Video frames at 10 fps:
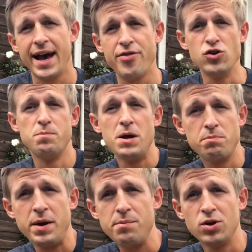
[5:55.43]
And those
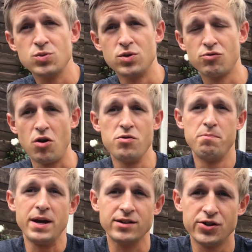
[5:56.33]
big peoples will grow
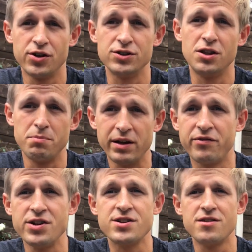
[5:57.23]
the big church, the
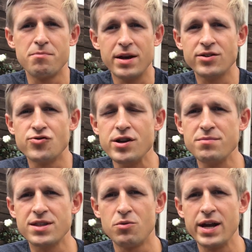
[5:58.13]
big vision, the big
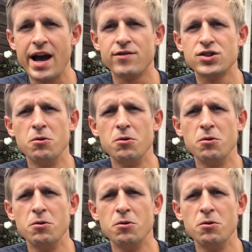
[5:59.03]
dreams that we have.